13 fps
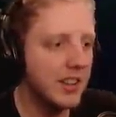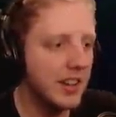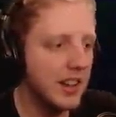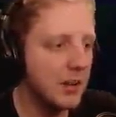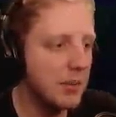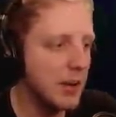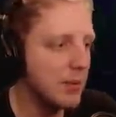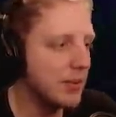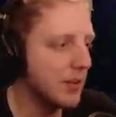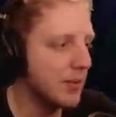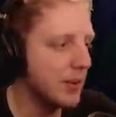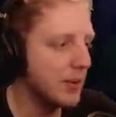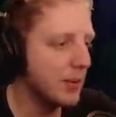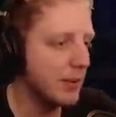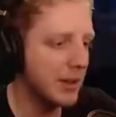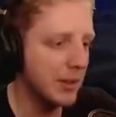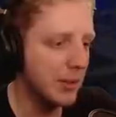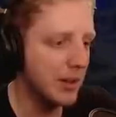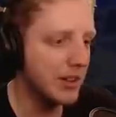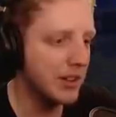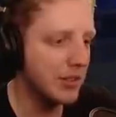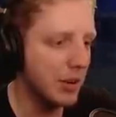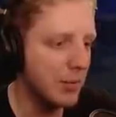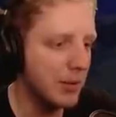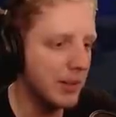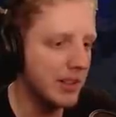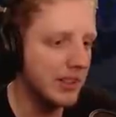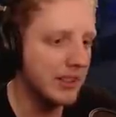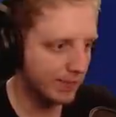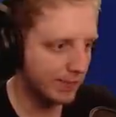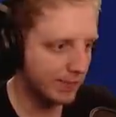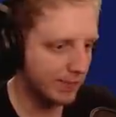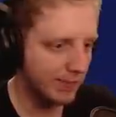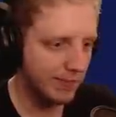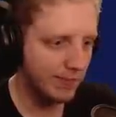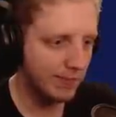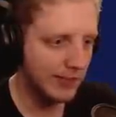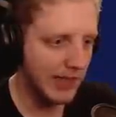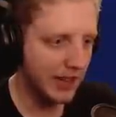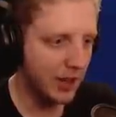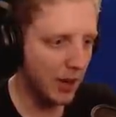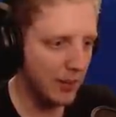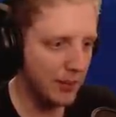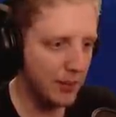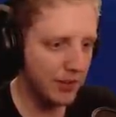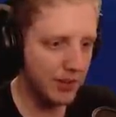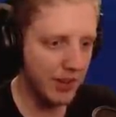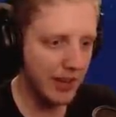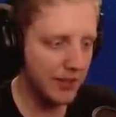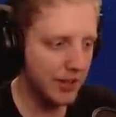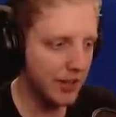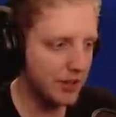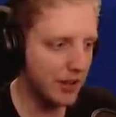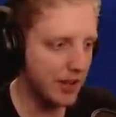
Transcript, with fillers: That the baby zombie would have been the one to drop it. I can't believe we still haven't got a